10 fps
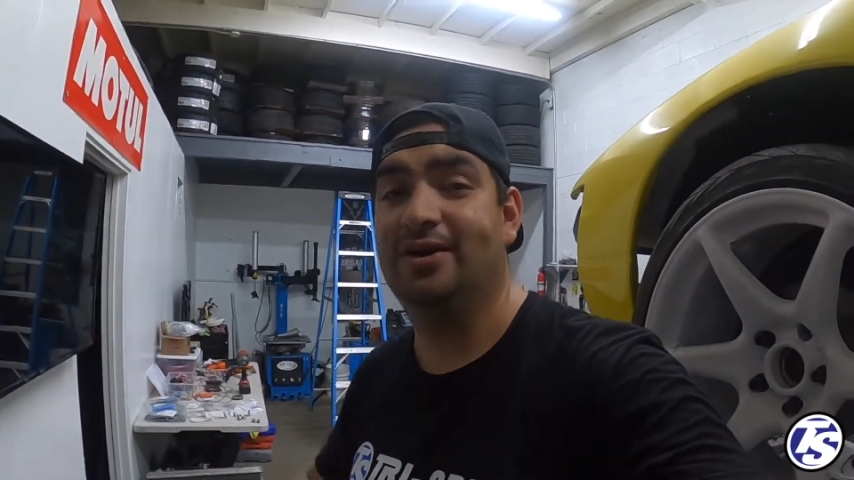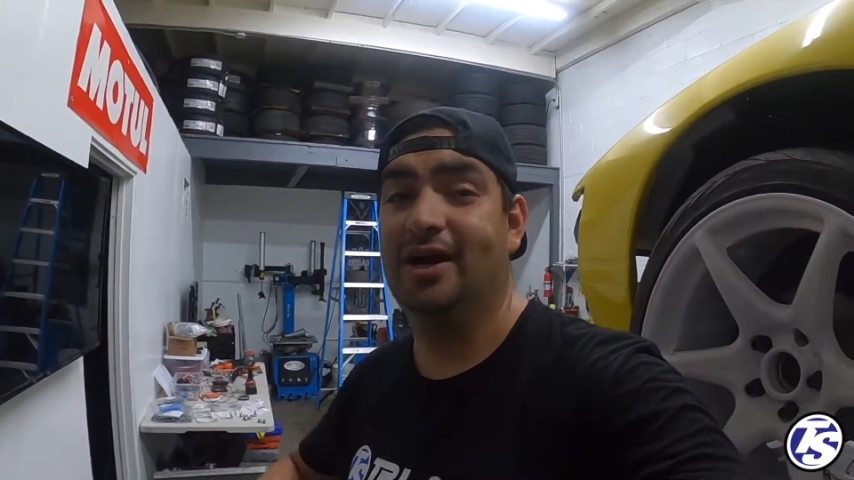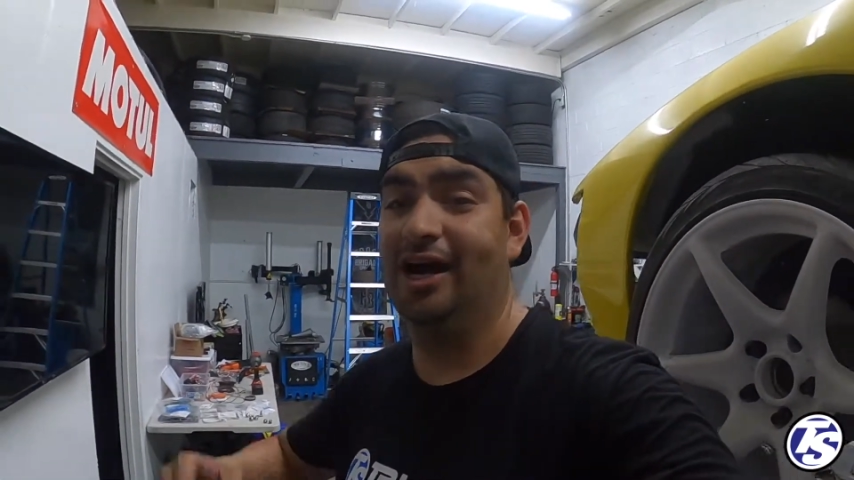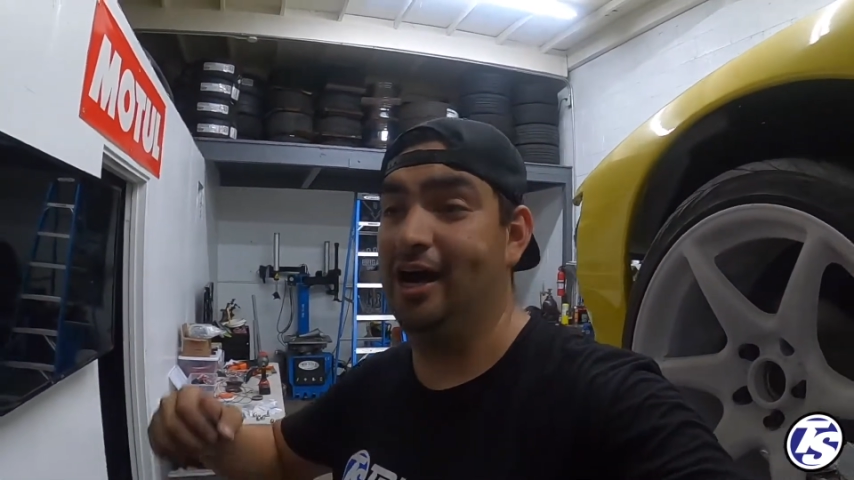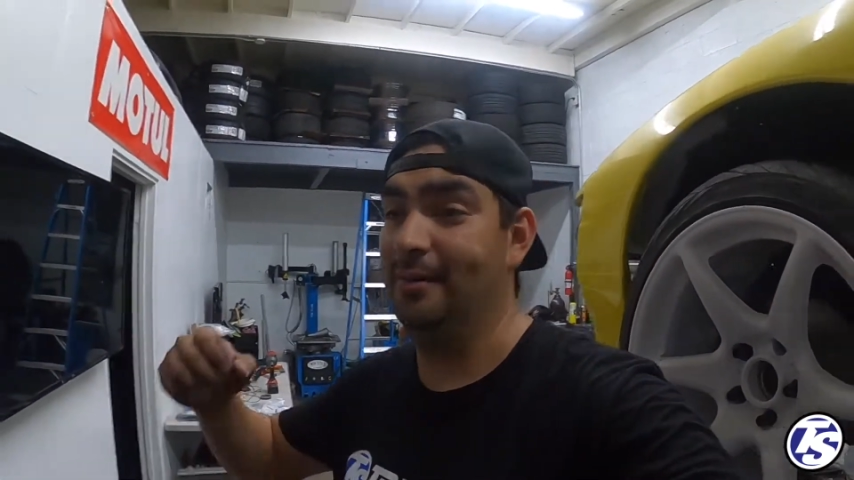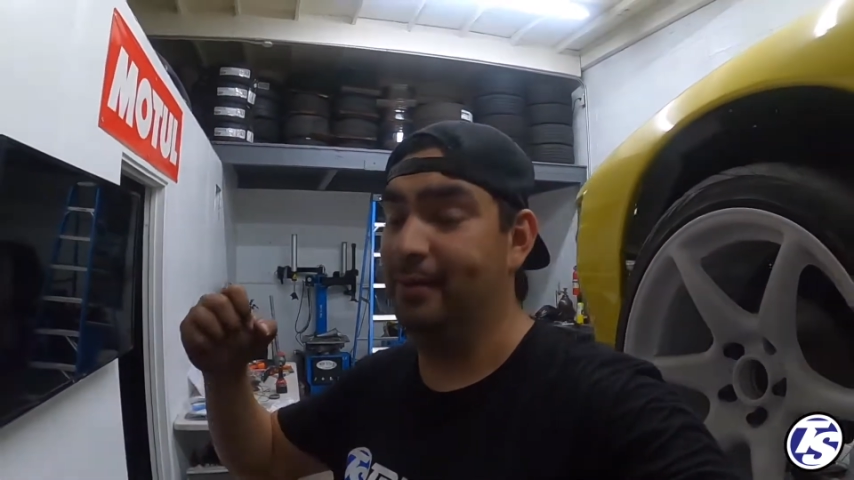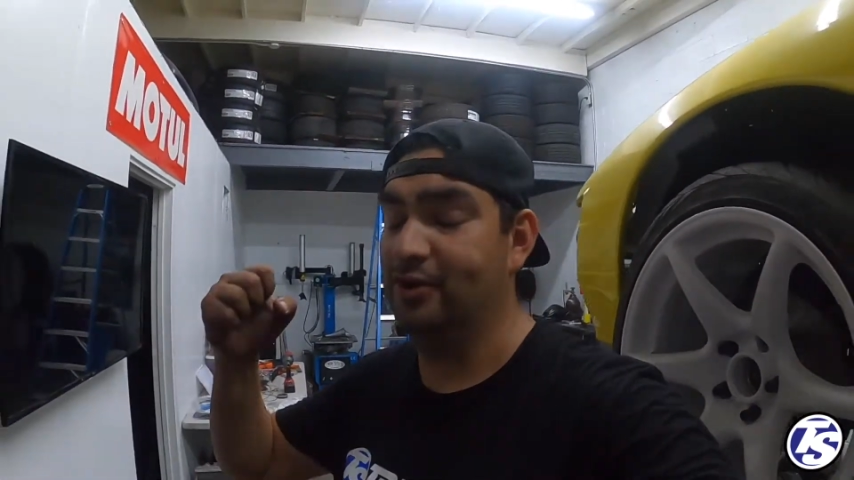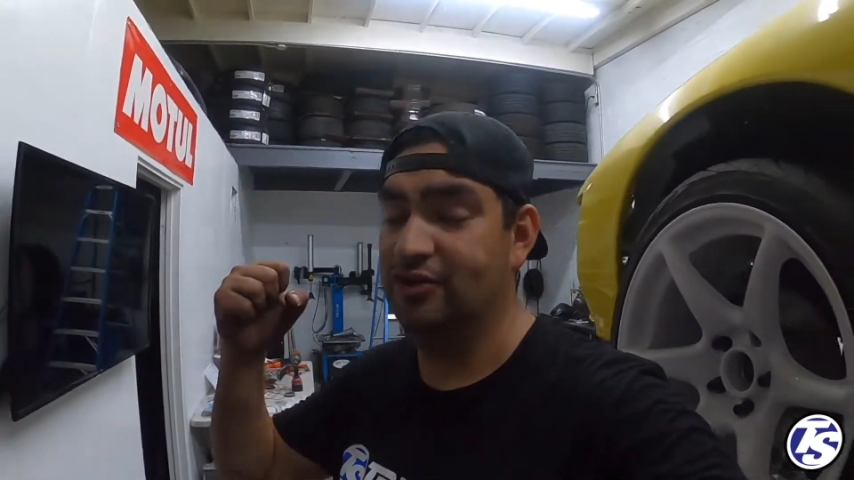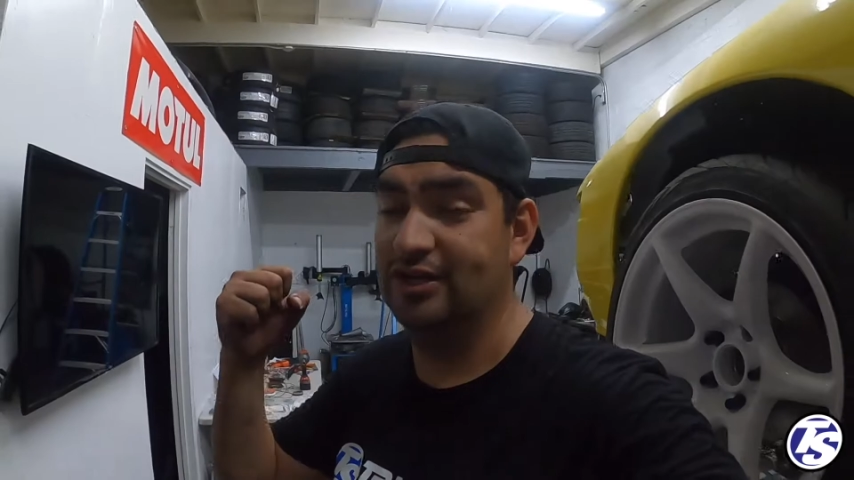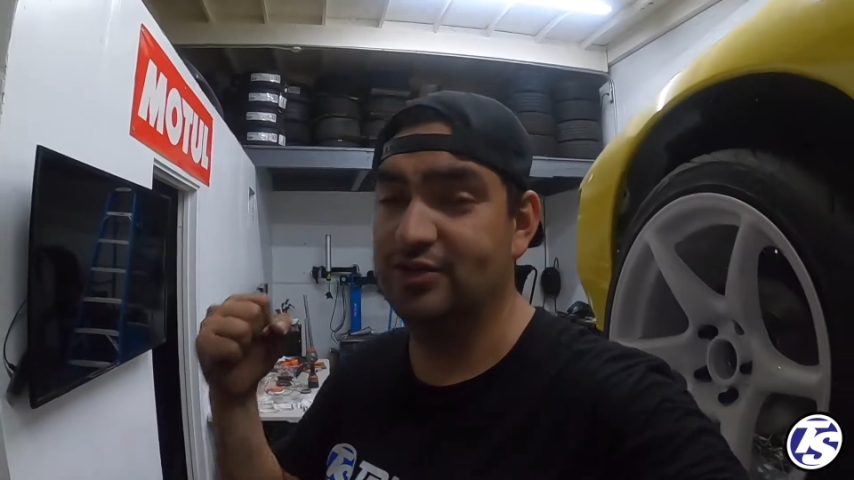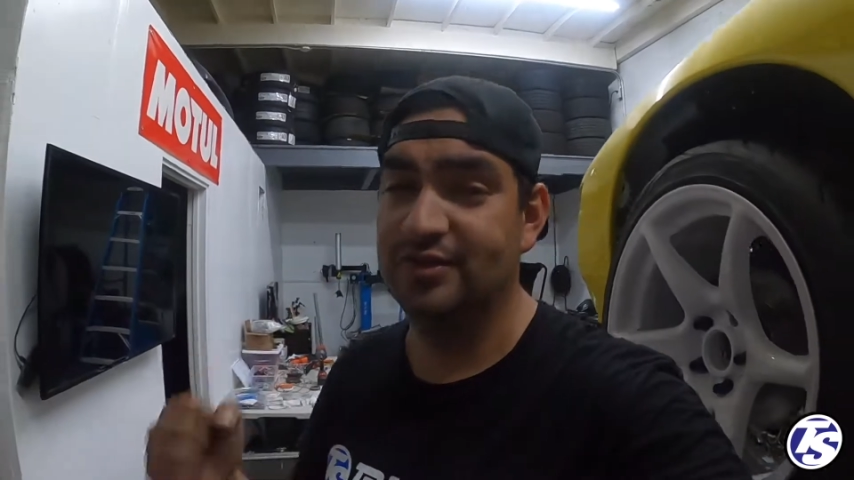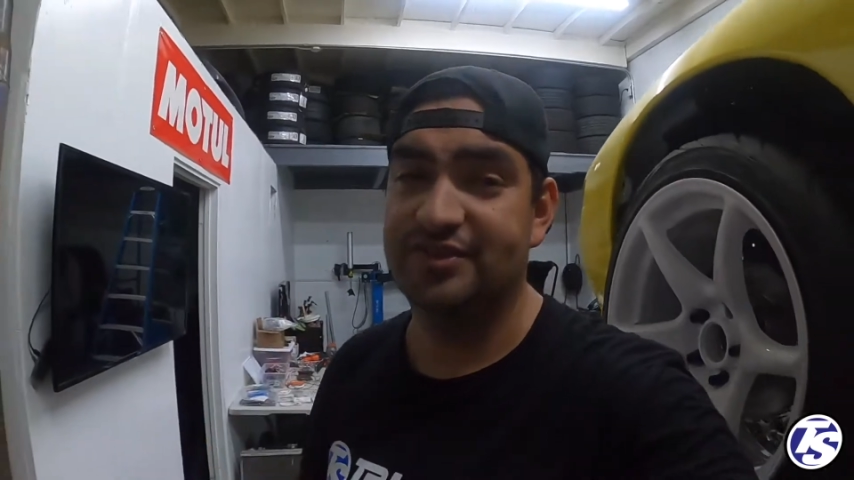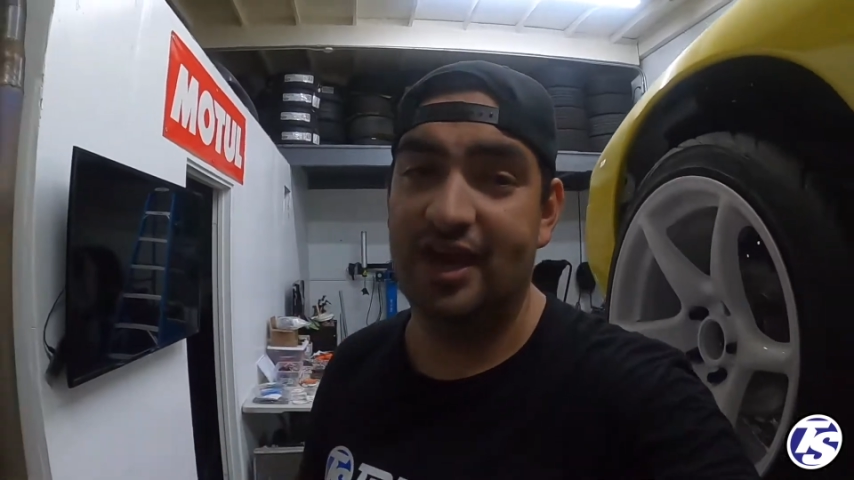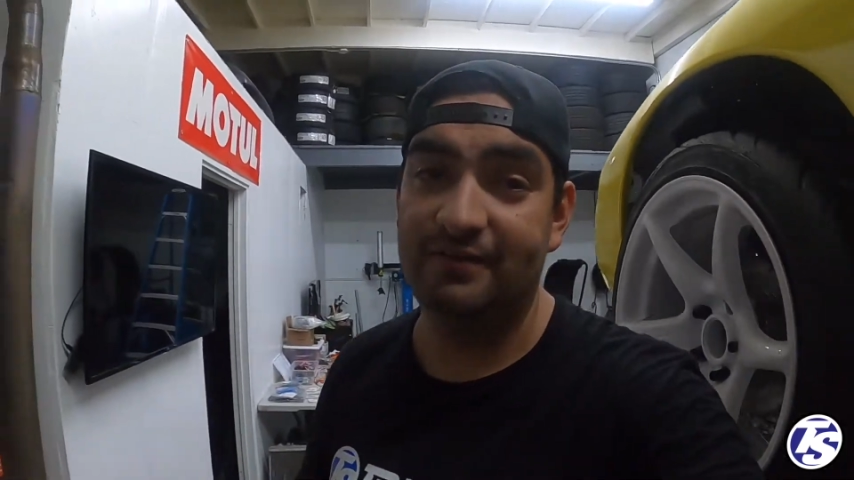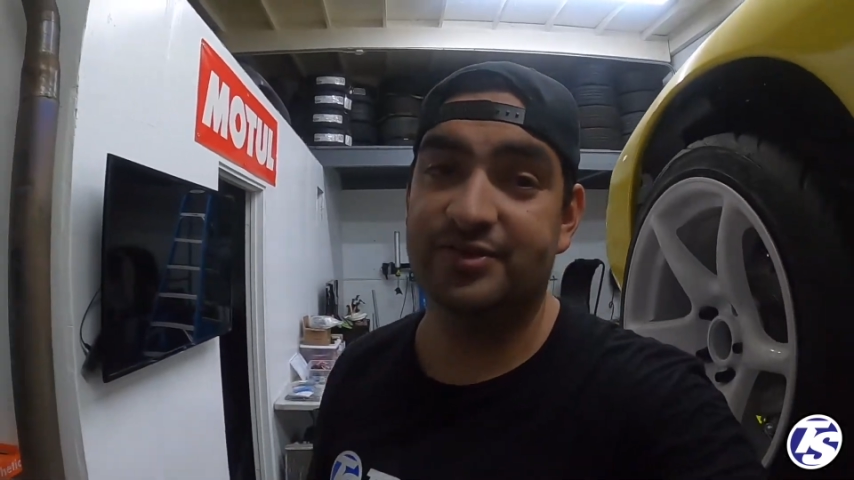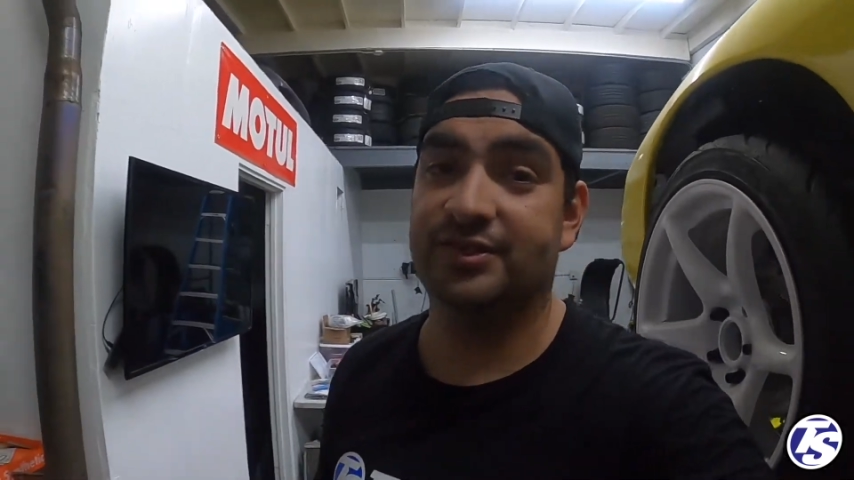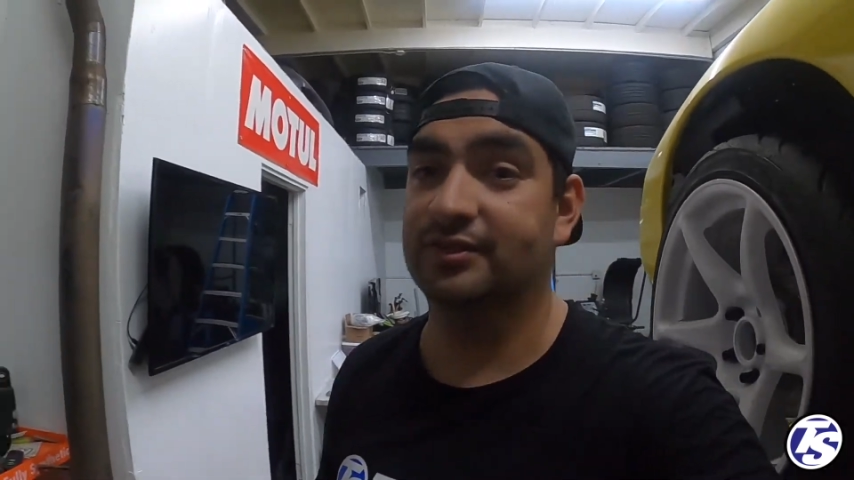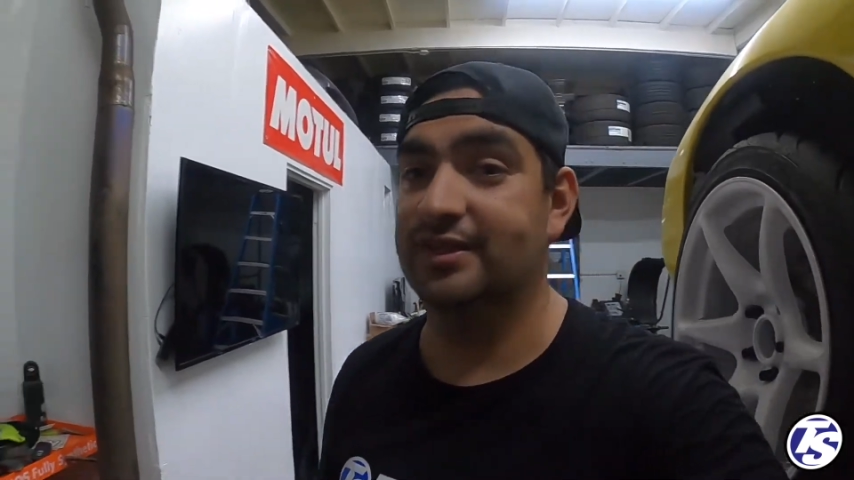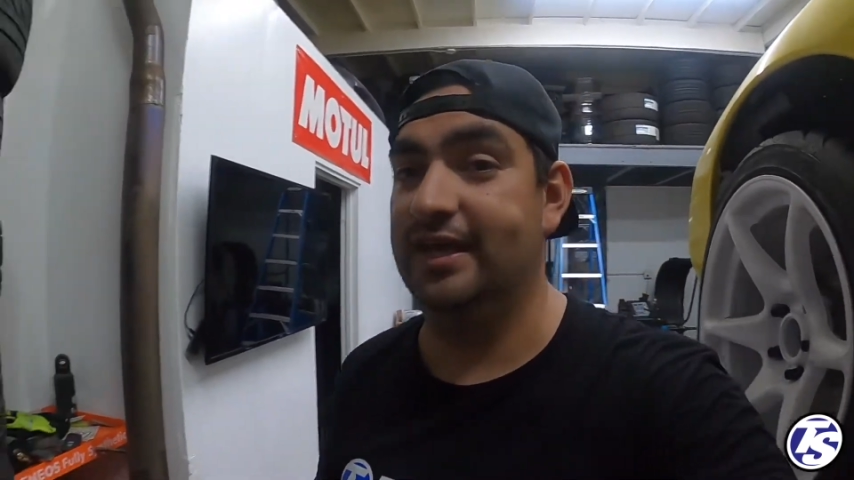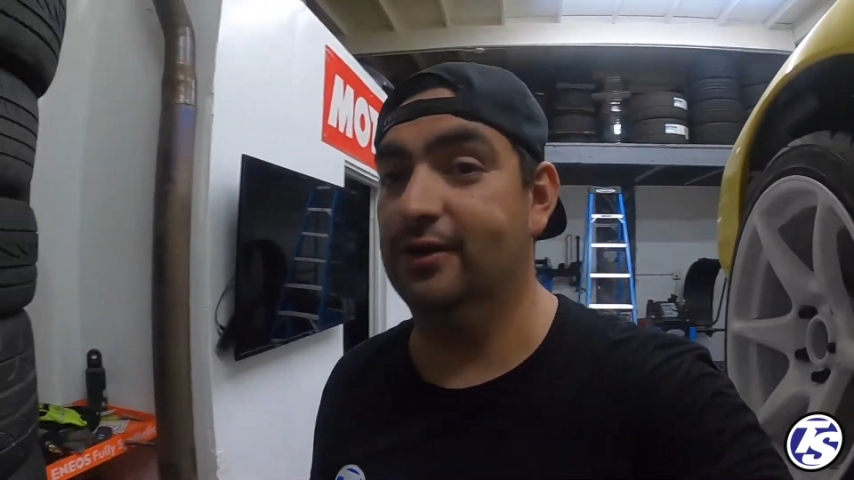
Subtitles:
I'm gonna try to do this every single day,